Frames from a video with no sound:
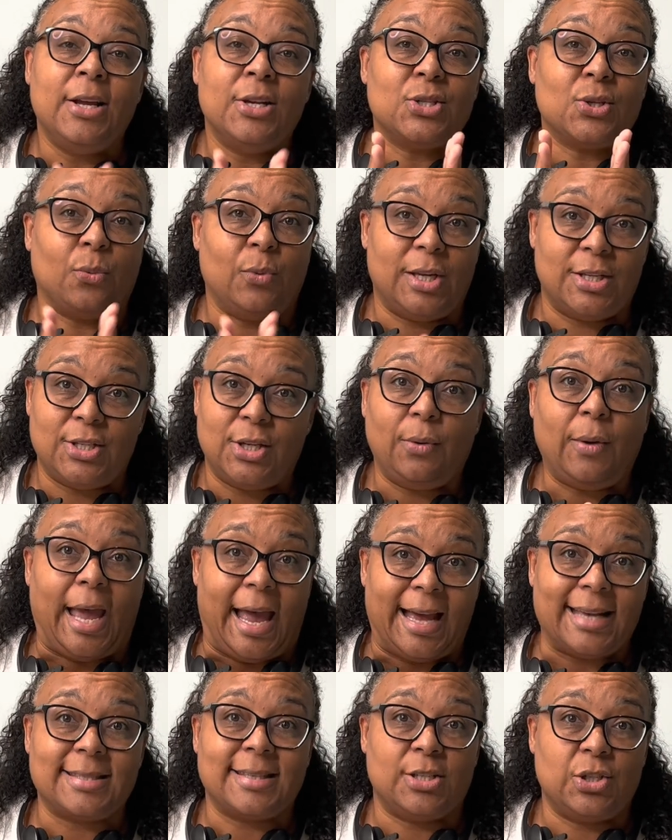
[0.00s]
So we do
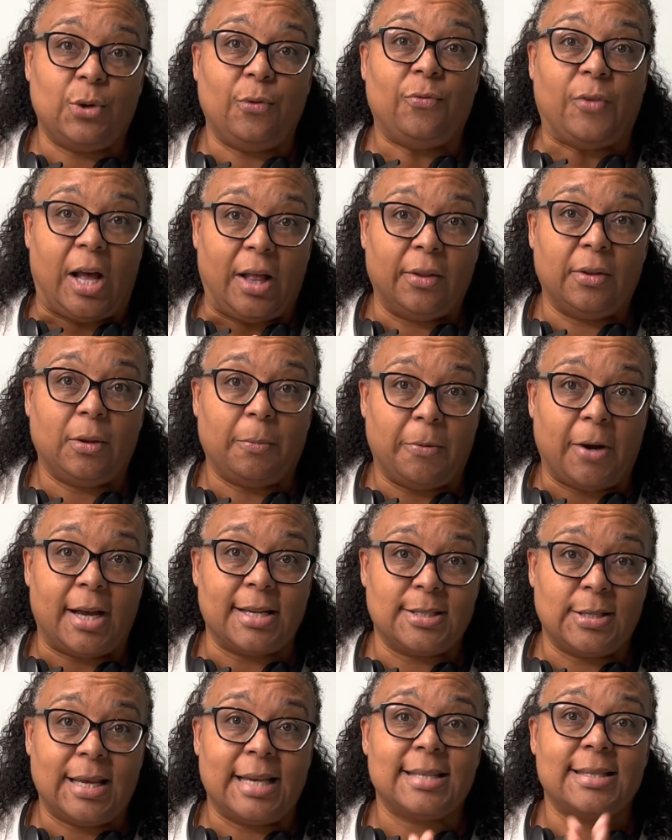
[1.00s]
ask that you follow the
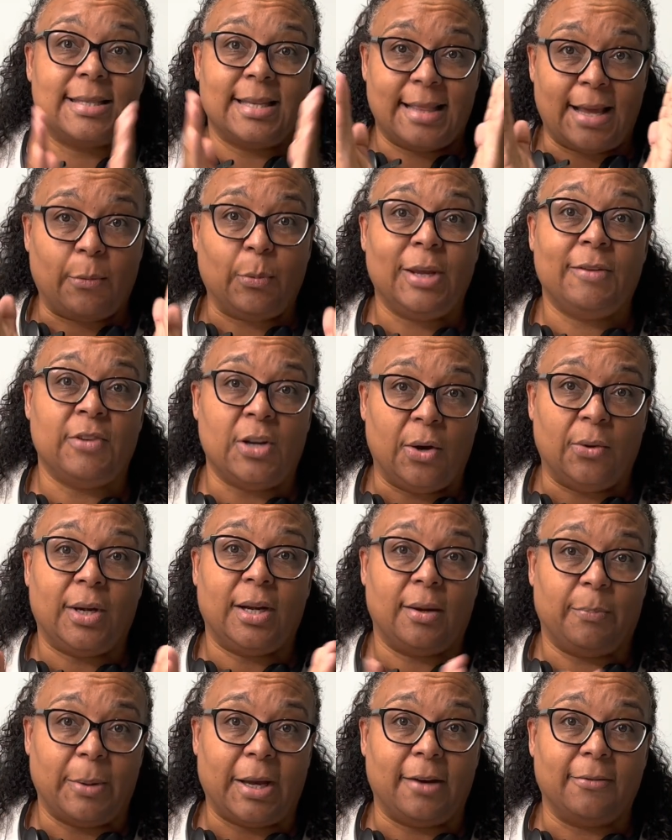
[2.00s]
process that we've
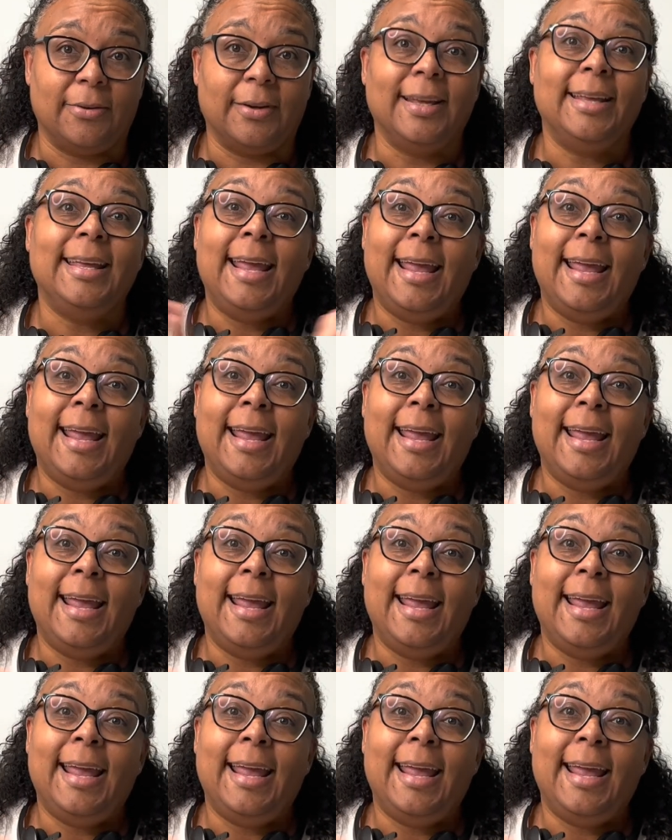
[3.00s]
noted above.